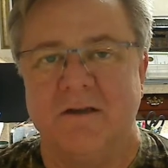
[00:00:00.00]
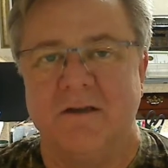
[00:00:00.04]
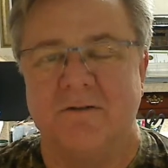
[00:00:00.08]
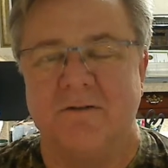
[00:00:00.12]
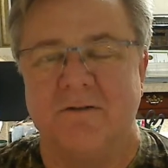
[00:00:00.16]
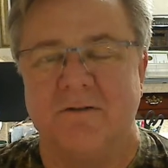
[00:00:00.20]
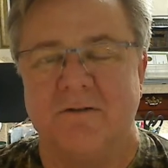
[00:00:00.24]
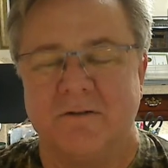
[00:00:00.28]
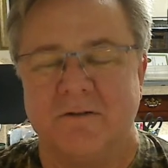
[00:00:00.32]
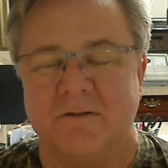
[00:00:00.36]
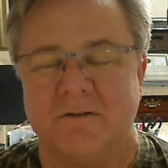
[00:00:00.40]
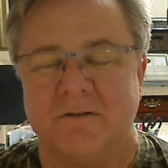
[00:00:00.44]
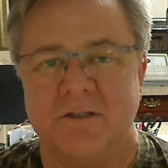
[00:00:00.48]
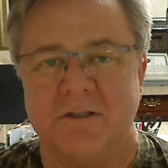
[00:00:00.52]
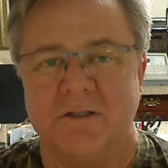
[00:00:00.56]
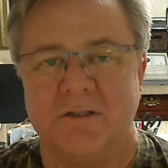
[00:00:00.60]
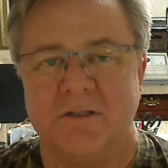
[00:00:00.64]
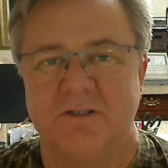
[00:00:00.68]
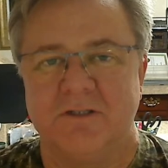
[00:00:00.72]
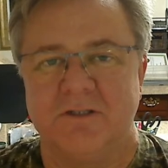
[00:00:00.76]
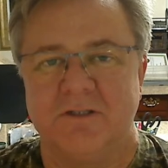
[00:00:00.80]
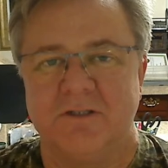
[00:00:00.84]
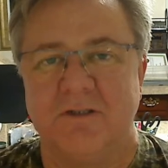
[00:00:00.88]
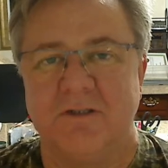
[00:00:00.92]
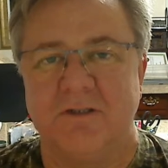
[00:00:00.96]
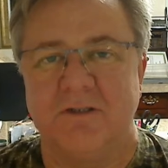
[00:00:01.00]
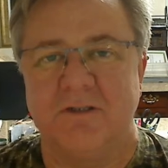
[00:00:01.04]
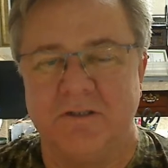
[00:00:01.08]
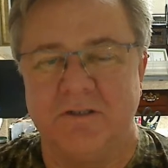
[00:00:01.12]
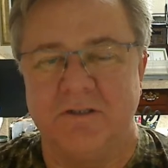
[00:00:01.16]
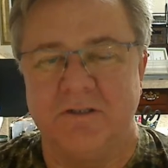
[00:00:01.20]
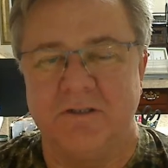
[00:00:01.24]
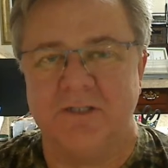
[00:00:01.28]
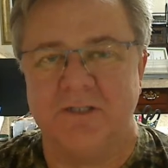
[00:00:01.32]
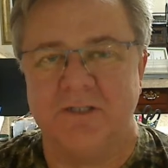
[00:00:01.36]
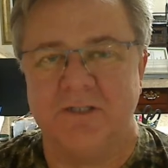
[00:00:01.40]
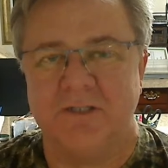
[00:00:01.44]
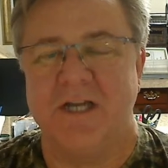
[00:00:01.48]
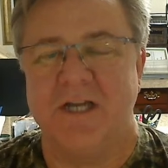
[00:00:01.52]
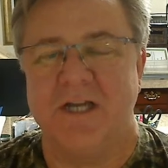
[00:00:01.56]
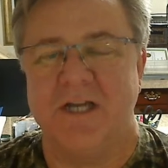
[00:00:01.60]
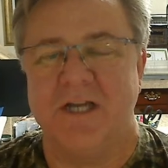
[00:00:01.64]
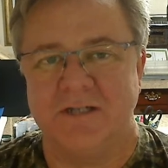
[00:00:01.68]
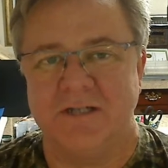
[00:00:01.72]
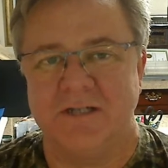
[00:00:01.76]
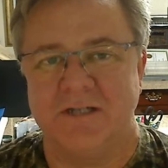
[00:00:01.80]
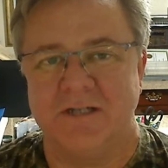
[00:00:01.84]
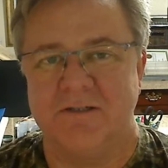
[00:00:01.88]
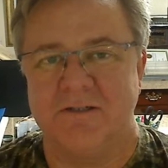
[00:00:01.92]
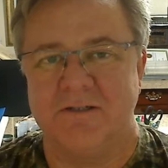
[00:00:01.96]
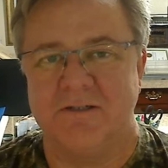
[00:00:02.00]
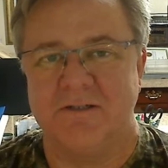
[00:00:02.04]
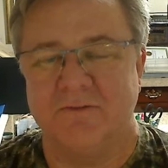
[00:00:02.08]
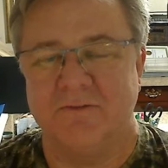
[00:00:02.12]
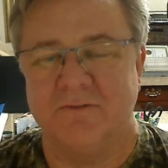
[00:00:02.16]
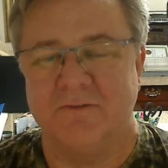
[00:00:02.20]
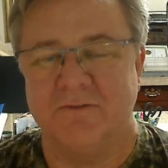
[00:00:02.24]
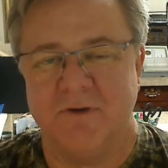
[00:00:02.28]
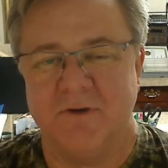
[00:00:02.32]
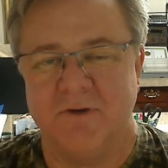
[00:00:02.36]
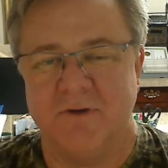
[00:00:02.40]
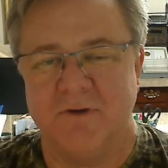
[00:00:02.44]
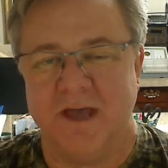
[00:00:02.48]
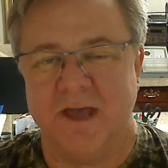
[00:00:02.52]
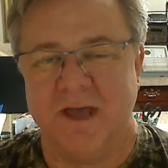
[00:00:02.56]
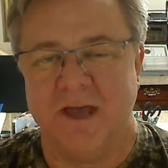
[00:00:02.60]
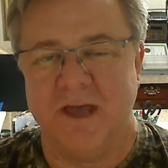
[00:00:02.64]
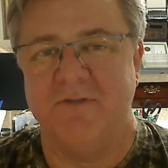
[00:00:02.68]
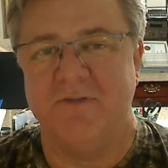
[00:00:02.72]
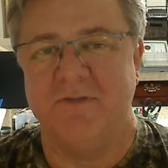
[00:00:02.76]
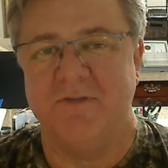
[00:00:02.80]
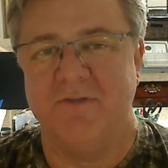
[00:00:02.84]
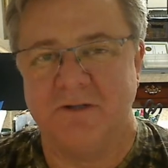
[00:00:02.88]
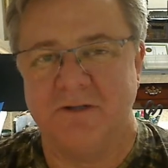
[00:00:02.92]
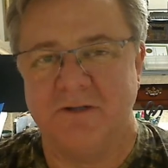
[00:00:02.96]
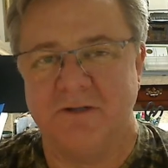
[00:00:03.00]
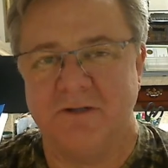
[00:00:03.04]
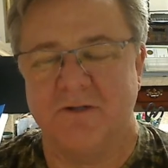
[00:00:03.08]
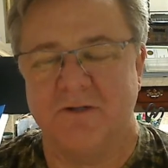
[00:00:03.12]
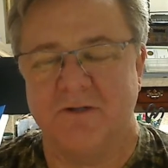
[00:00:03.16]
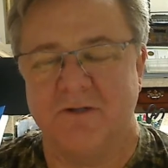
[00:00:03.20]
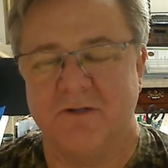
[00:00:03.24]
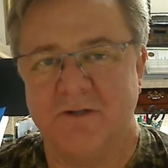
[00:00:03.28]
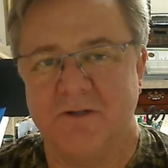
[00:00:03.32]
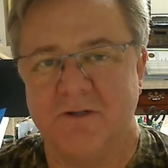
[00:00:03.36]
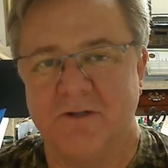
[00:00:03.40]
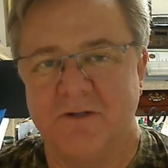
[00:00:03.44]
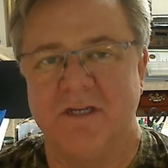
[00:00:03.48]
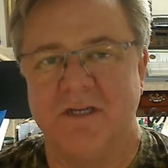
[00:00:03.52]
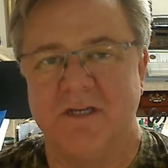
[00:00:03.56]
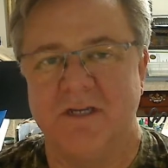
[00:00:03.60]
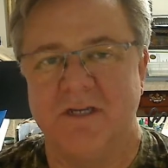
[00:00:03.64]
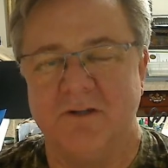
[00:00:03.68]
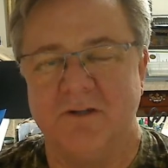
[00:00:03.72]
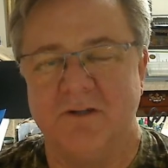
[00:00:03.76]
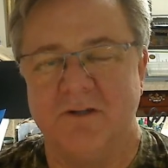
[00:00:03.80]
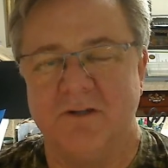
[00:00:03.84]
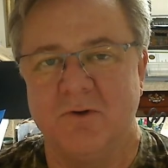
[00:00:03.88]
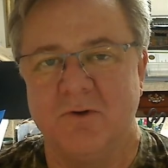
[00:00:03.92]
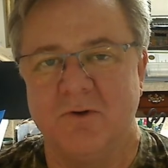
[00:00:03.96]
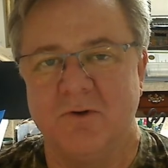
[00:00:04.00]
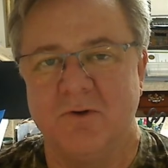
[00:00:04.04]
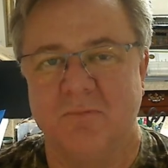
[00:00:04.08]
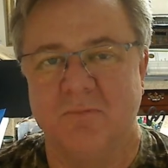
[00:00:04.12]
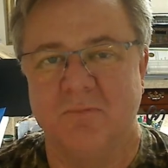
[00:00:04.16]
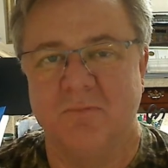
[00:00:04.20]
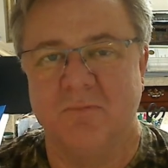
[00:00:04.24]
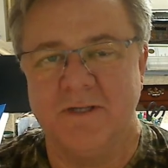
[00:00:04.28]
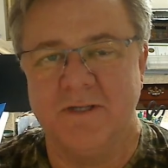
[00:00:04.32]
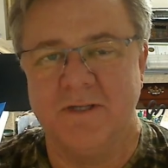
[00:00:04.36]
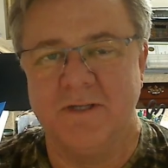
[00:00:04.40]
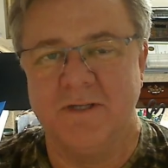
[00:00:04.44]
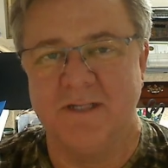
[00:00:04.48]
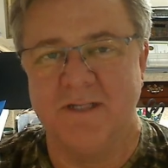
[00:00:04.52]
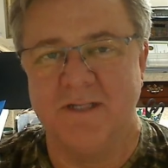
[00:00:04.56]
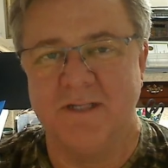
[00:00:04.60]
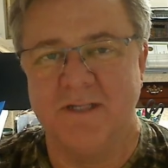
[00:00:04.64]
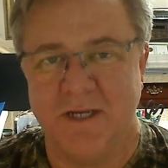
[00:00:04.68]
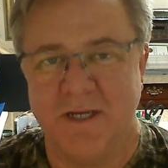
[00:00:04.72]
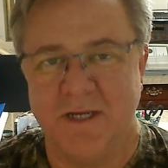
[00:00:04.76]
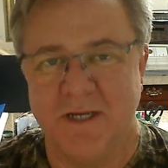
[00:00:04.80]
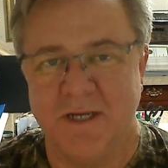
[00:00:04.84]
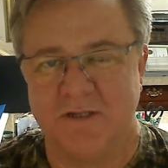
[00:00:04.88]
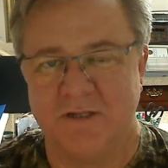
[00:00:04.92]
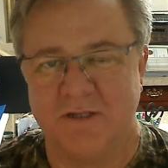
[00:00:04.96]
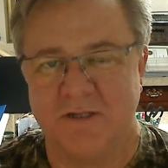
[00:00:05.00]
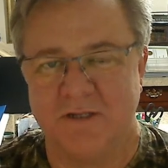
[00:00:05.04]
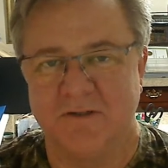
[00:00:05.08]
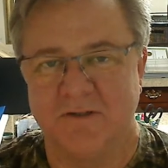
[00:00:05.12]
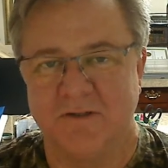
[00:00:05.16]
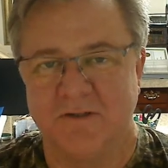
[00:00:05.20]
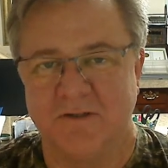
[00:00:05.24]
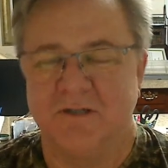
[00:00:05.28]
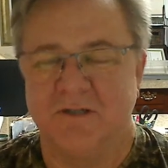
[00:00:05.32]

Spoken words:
there is still the chance, if you have not turned in your presentation,